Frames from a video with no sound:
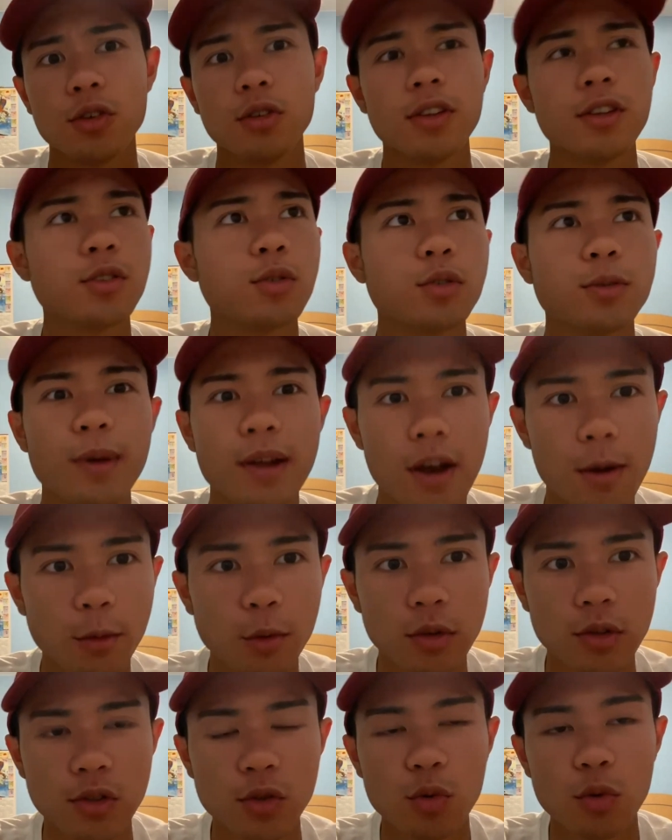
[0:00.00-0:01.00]
This was my
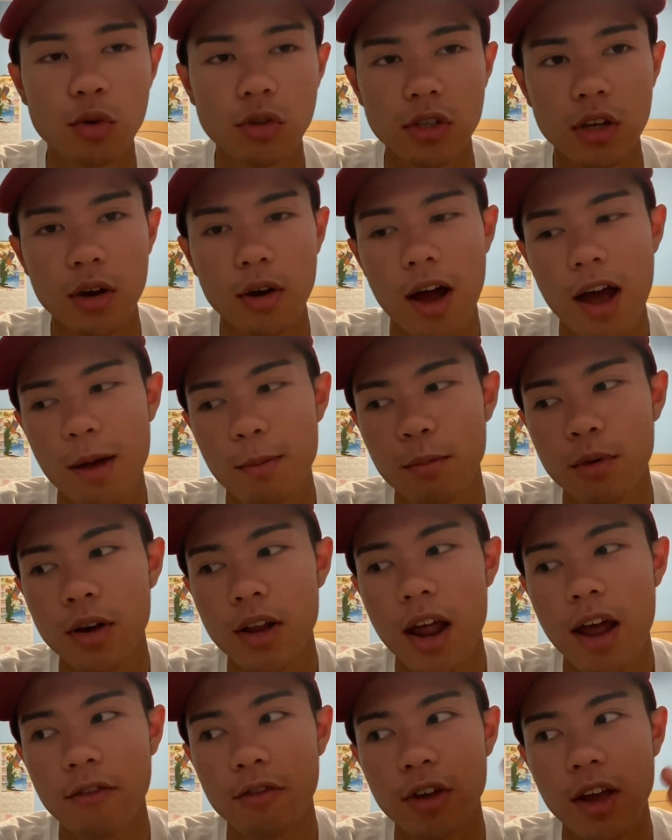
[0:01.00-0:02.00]
number one school, so I
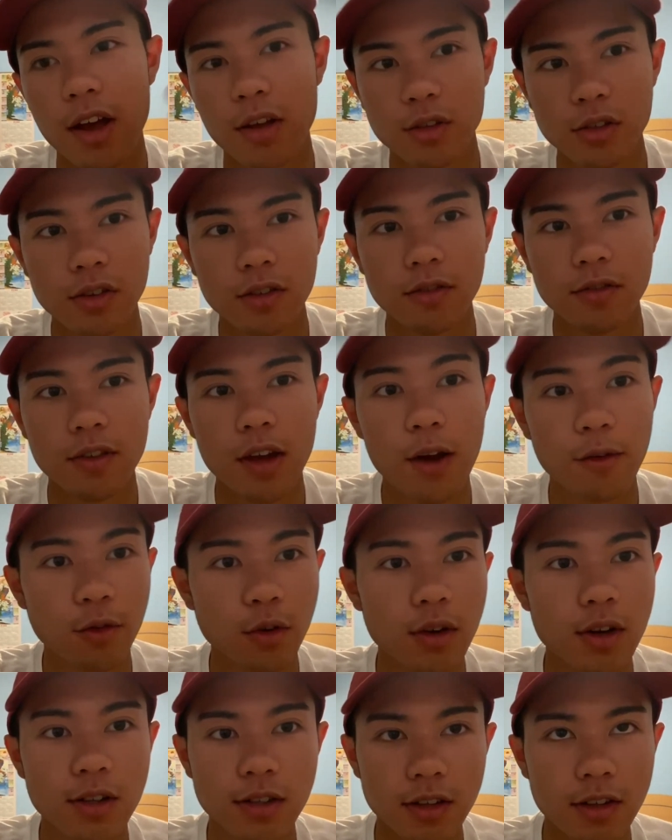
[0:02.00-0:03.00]
put every ounce of
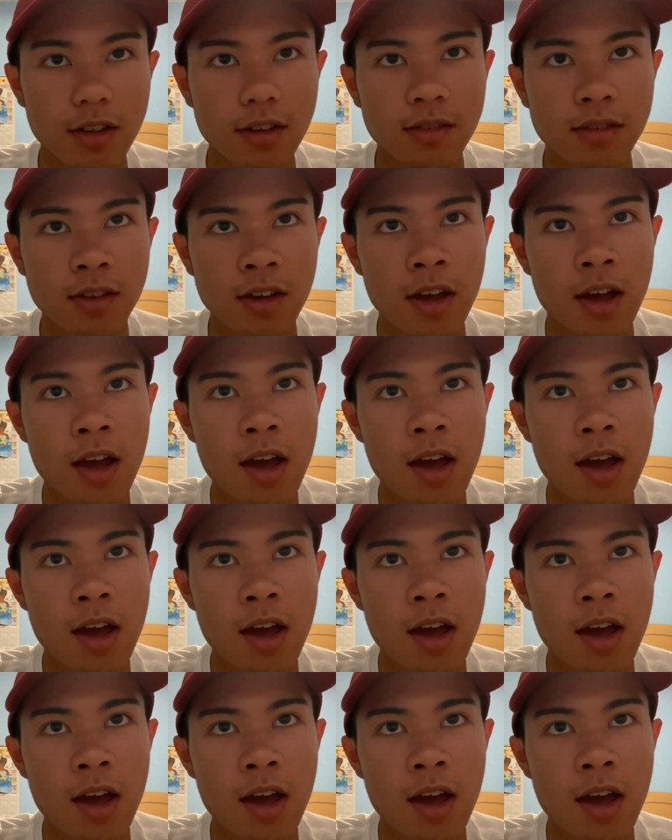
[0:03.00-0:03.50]
effort into this.